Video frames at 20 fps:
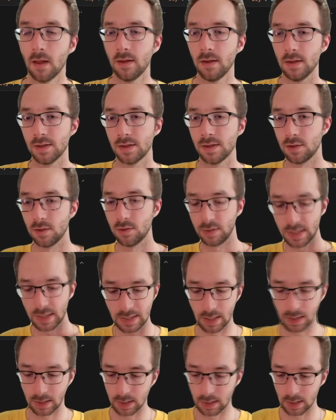So just
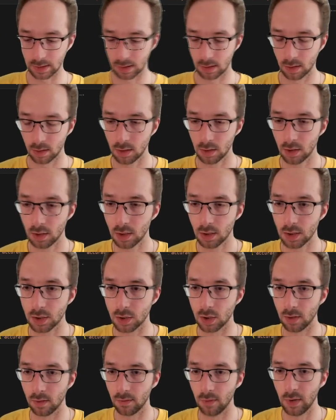like that. So
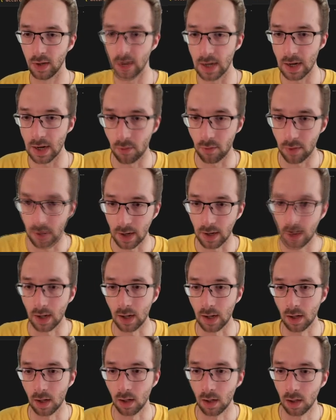if we now run
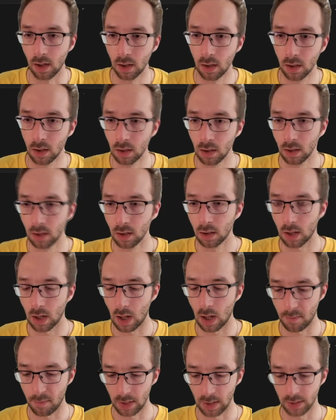a
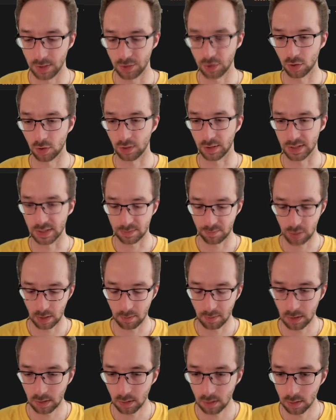very short
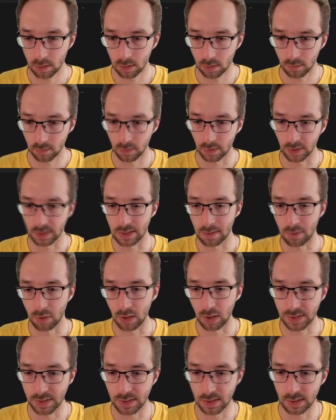experiment, for example,
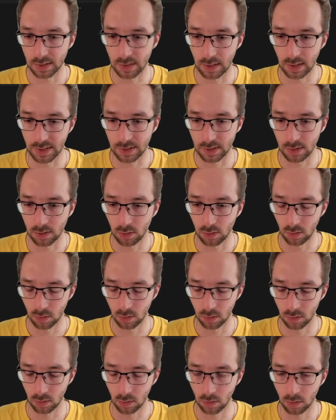let's
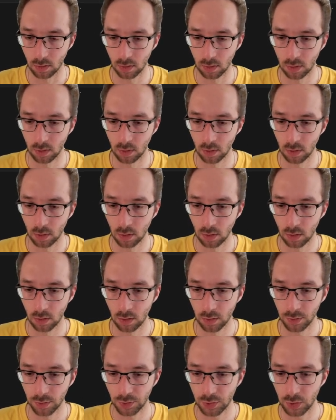do
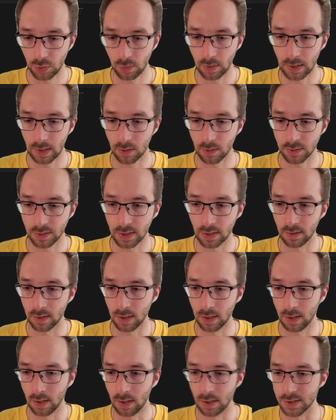2 rounds, and
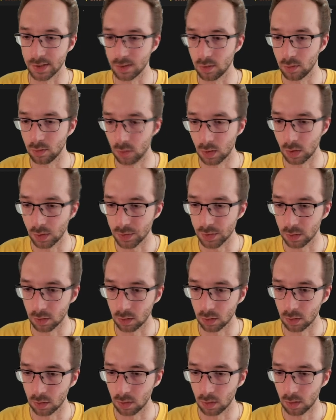then let's do
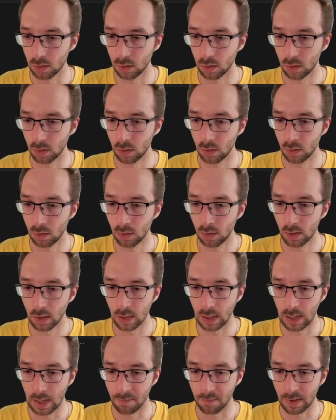also
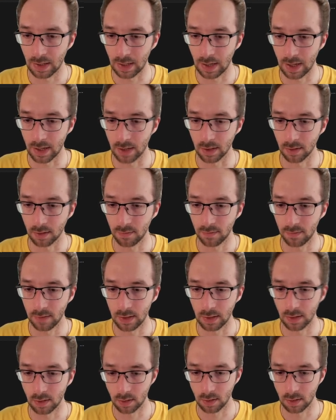num-client fit